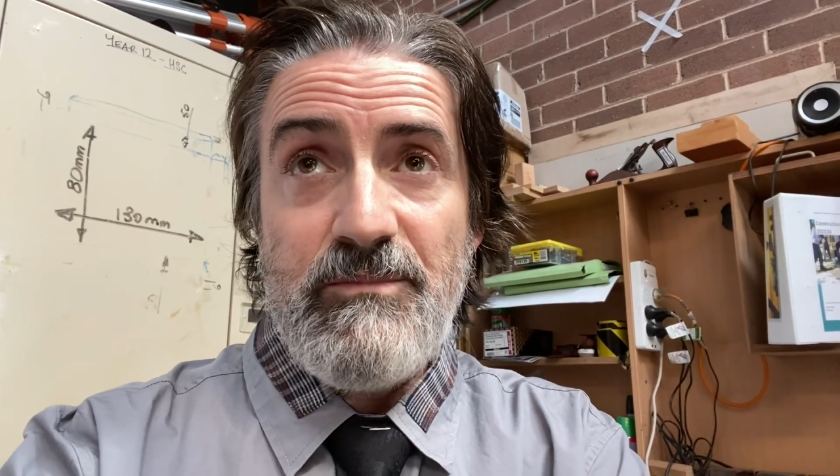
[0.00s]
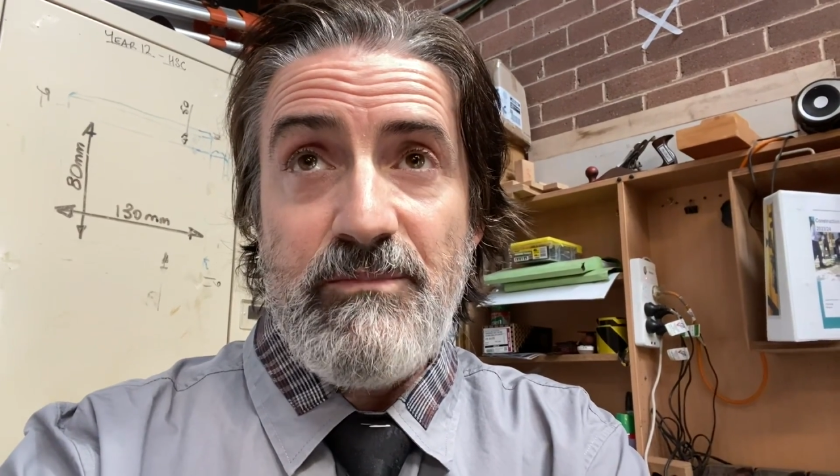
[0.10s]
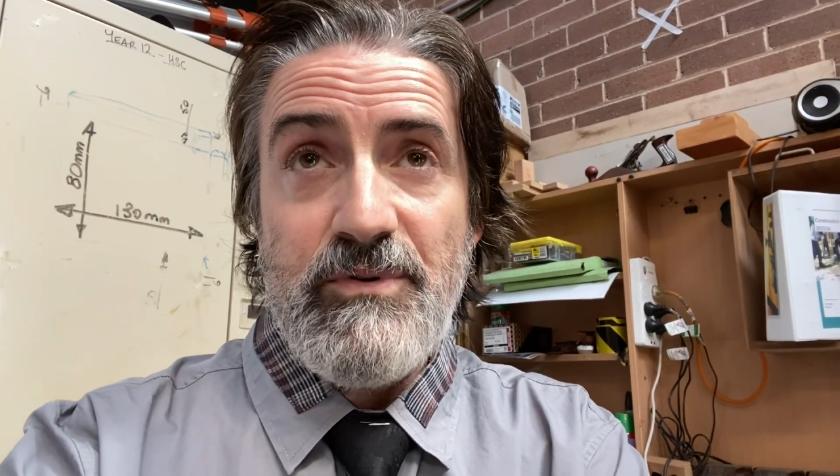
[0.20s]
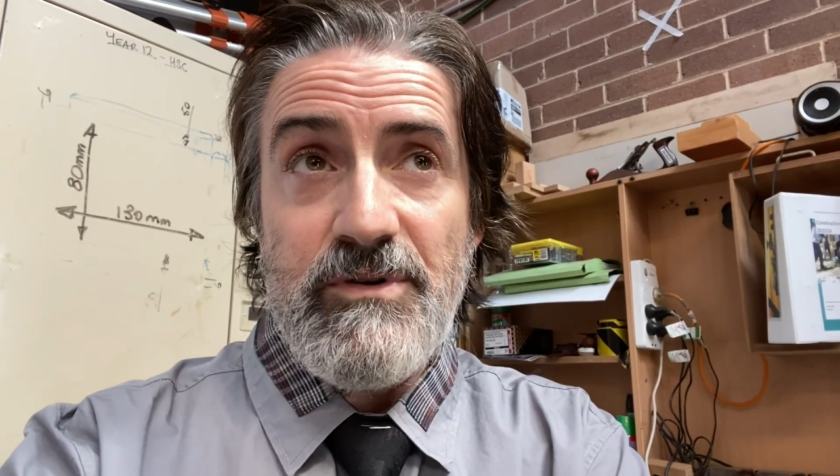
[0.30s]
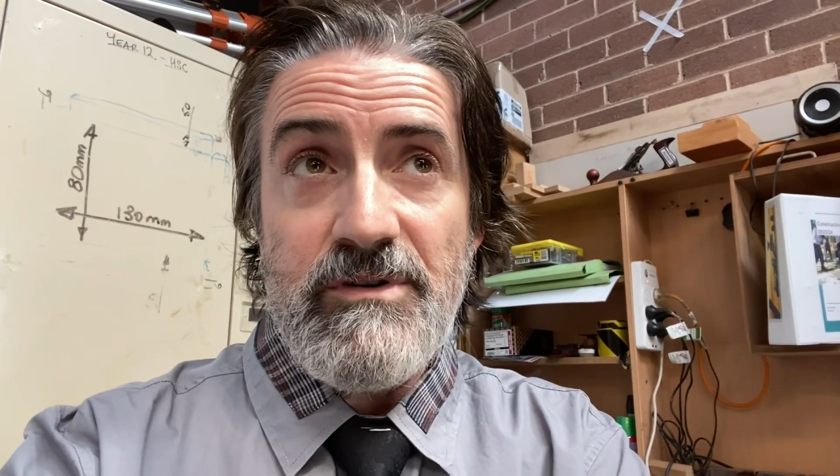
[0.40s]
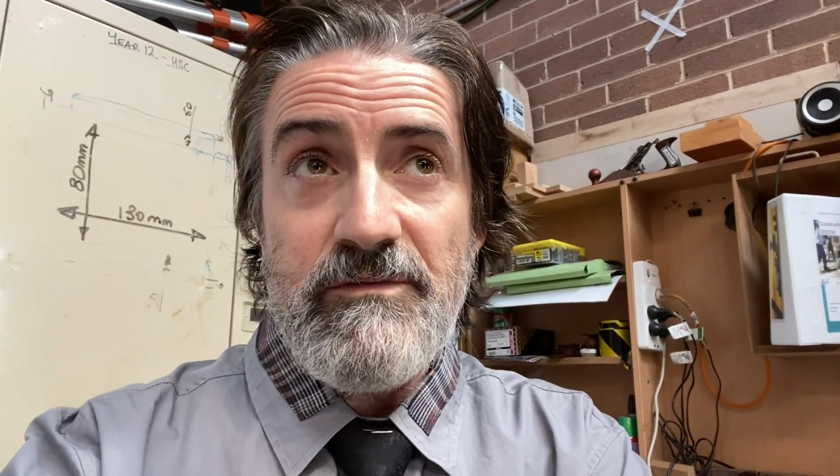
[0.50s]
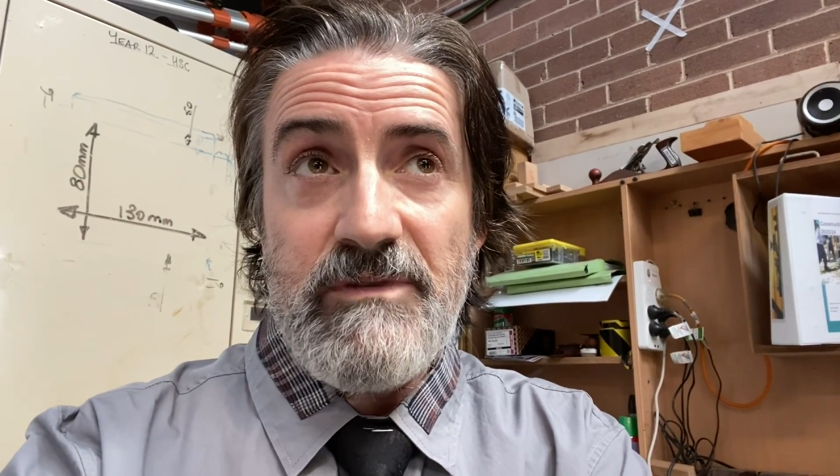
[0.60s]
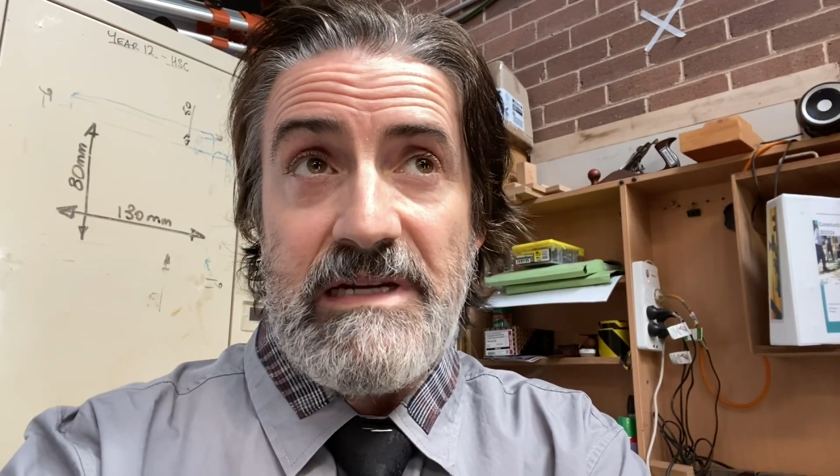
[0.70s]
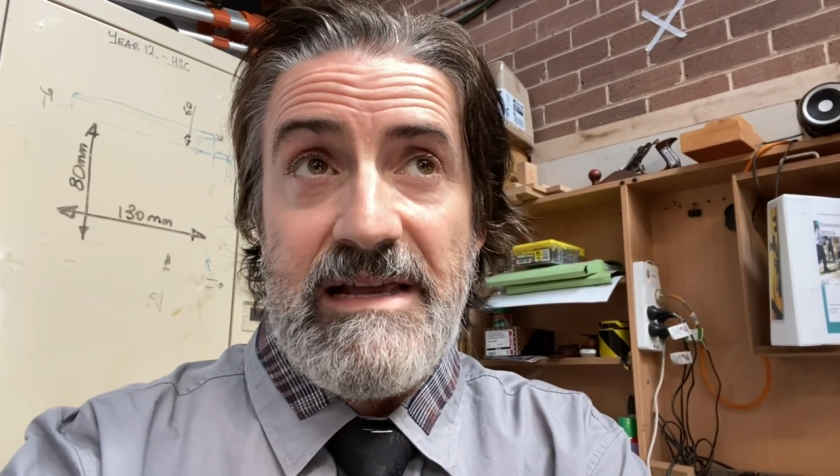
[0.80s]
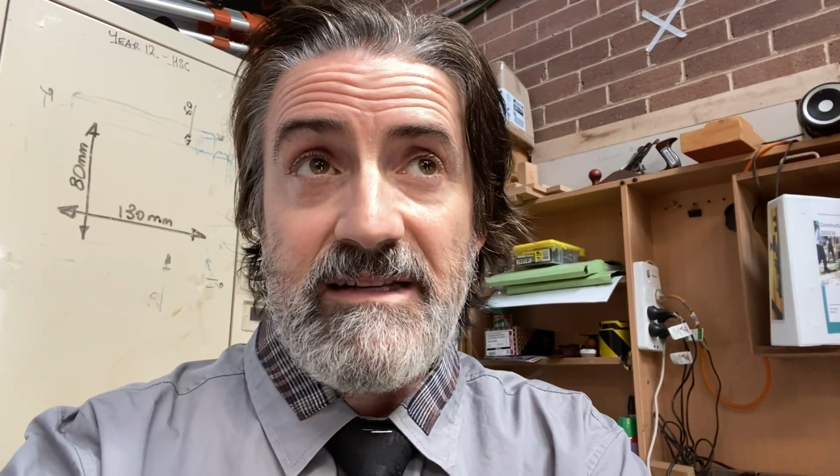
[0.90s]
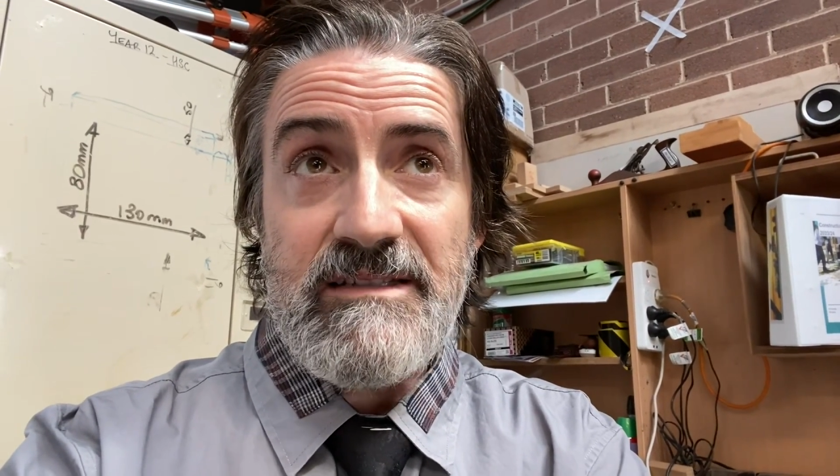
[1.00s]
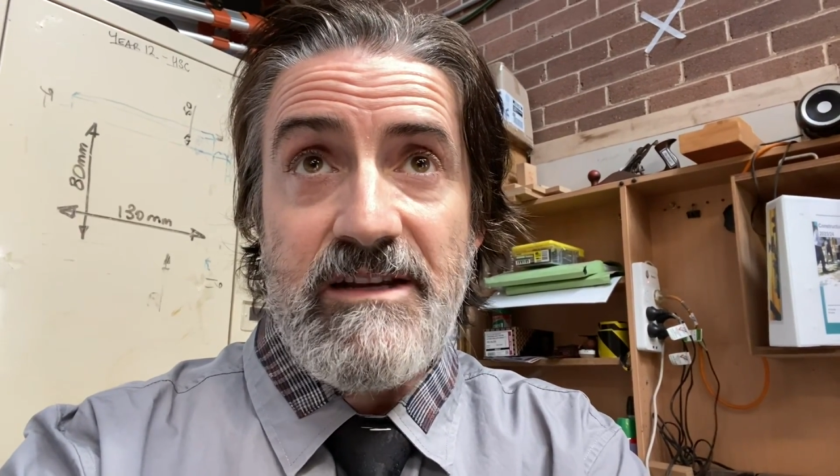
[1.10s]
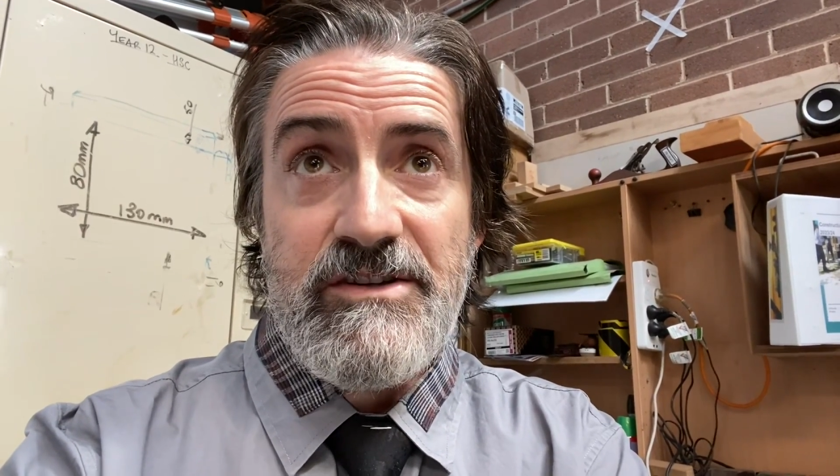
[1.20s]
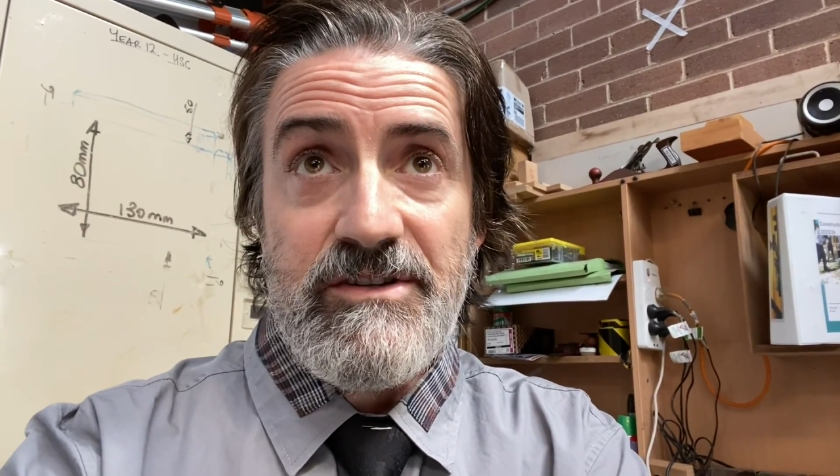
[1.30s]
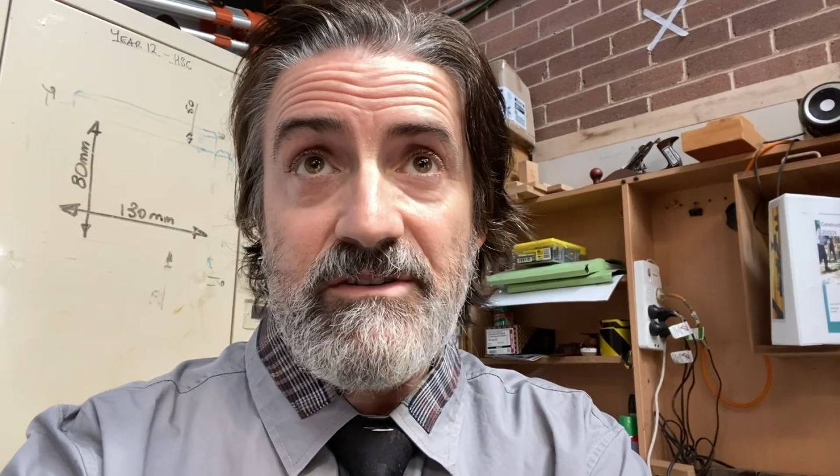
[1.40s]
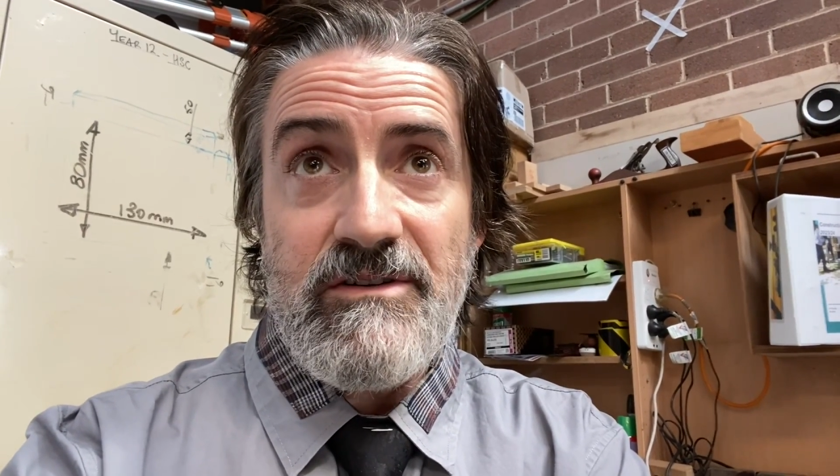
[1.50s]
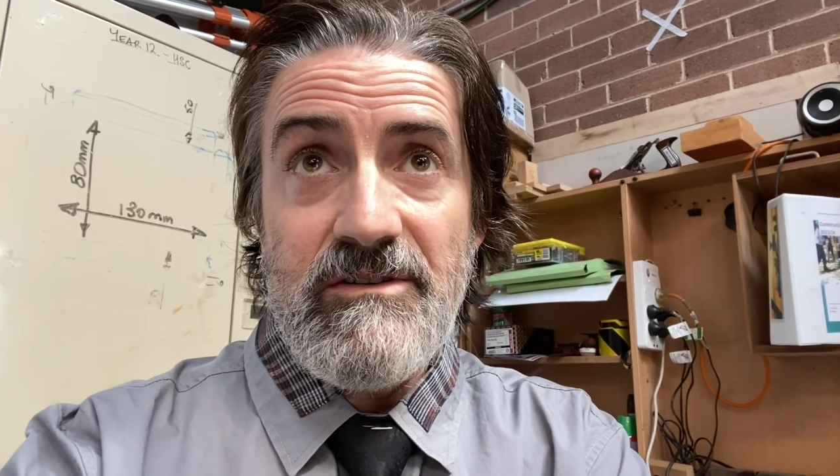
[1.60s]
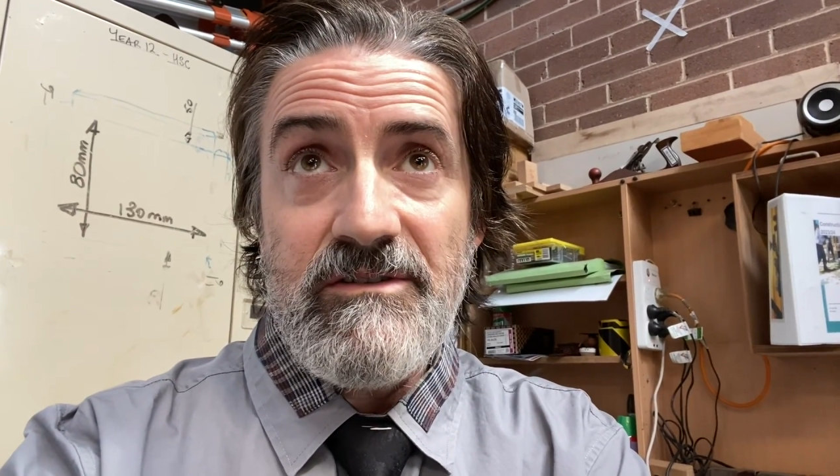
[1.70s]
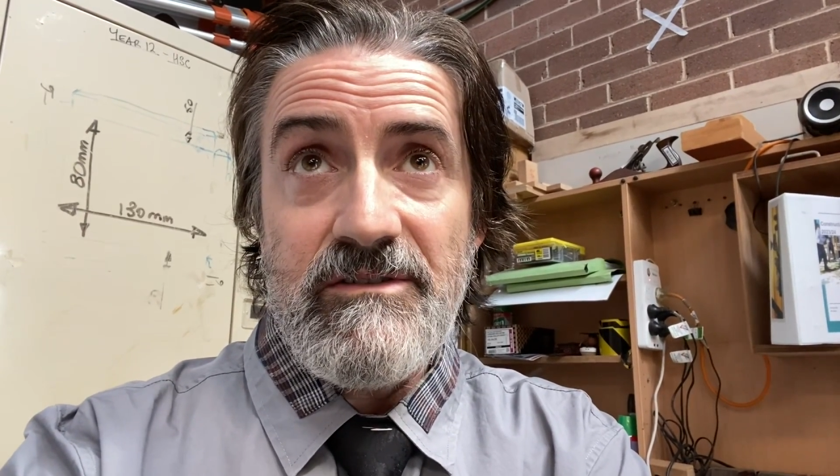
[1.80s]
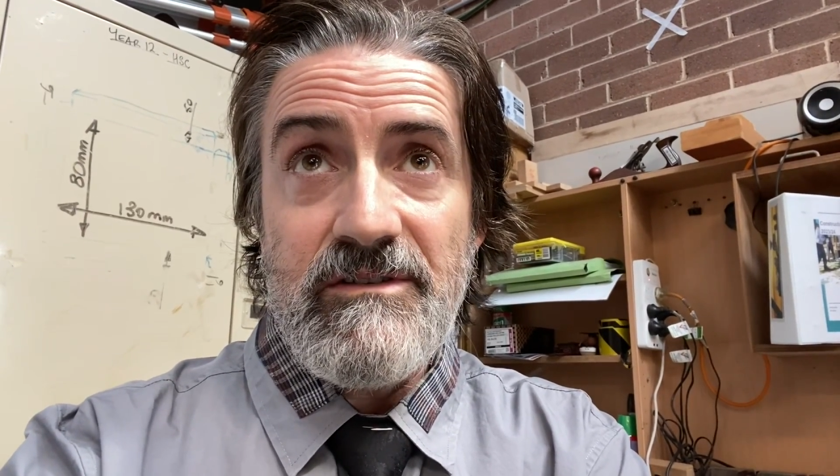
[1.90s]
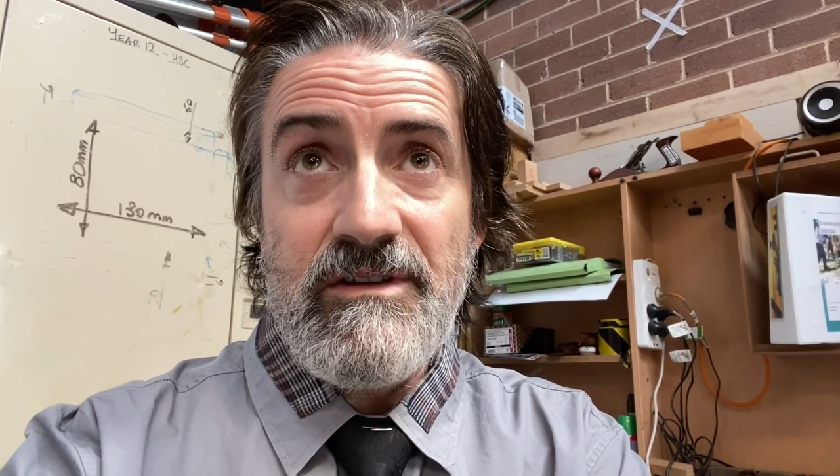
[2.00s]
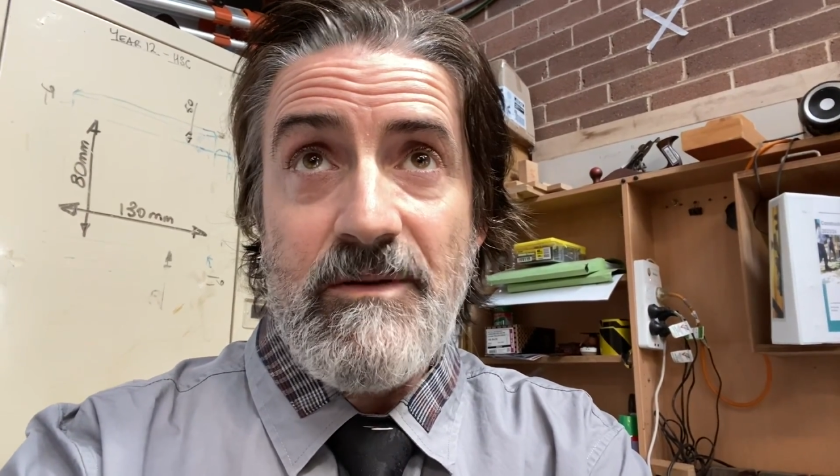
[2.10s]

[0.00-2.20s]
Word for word: put a relaxation on